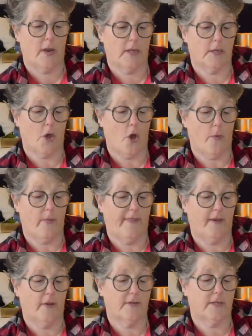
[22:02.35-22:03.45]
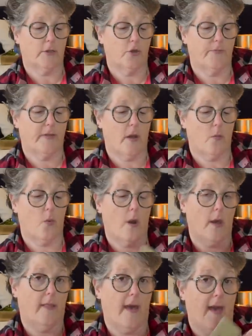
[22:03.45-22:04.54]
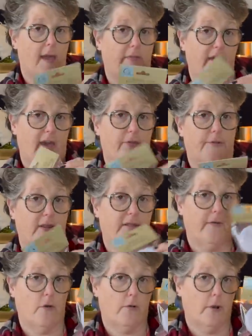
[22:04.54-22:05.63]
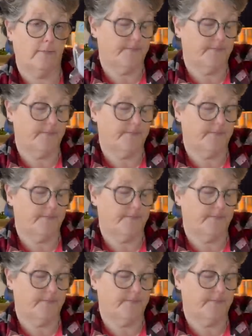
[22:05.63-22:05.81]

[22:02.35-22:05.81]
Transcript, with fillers: it's called, but there's the loops on one and the eye on the other, and it's Velcro.